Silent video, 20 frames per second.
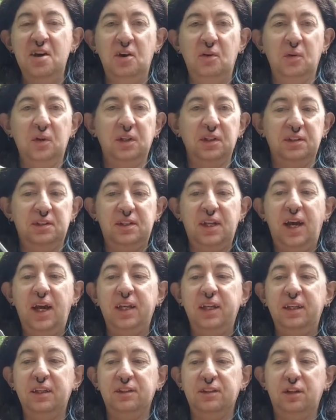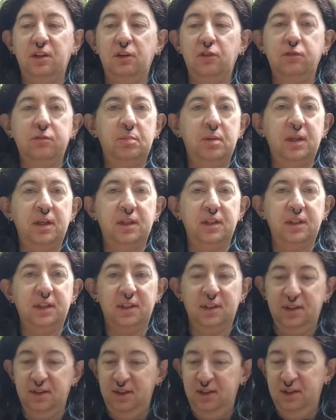World's tiniest loaf pan
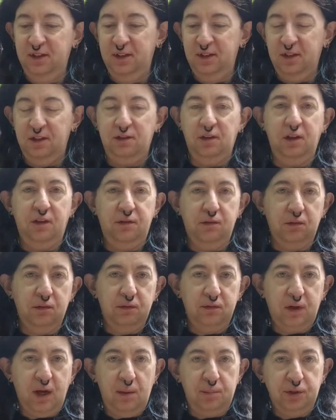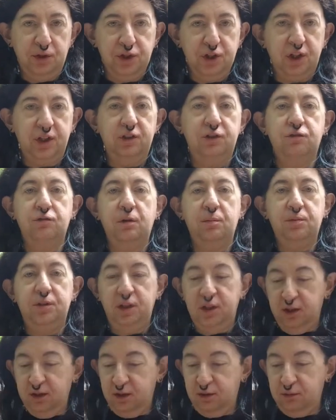here. So I threw a couple chicken strips
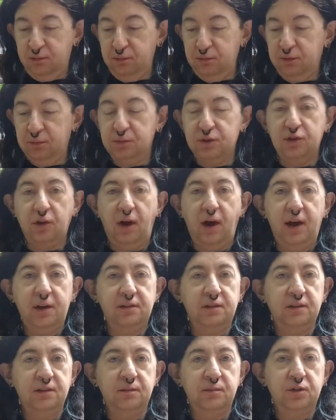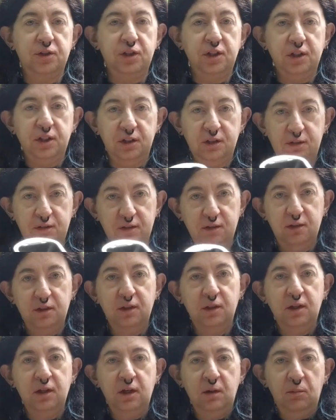in, threw some sauce and some cheese,
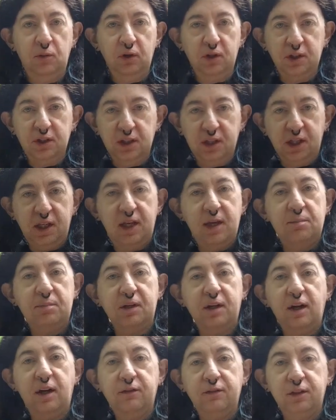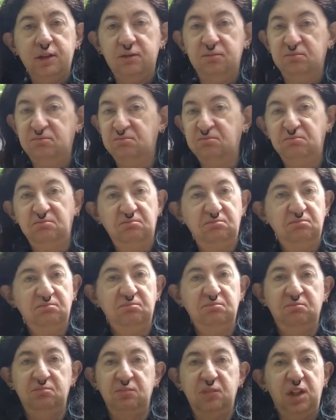put it in the camping oven.
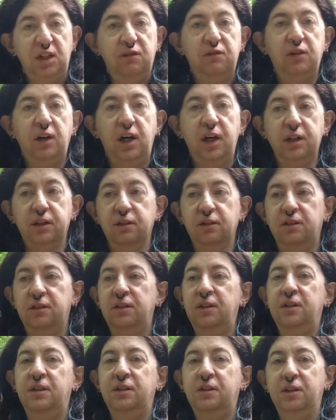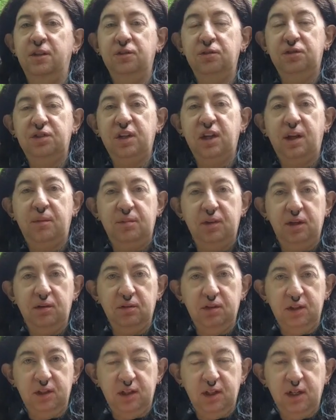Did fine. So the new setup there
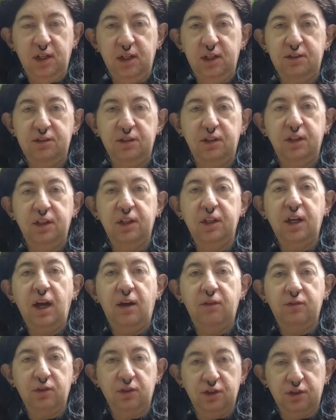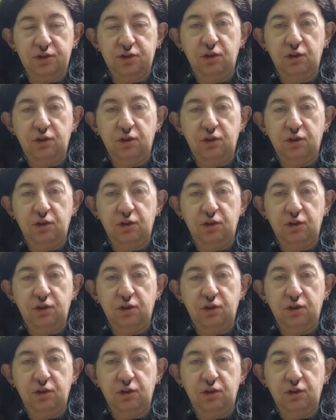with the insulated cover and the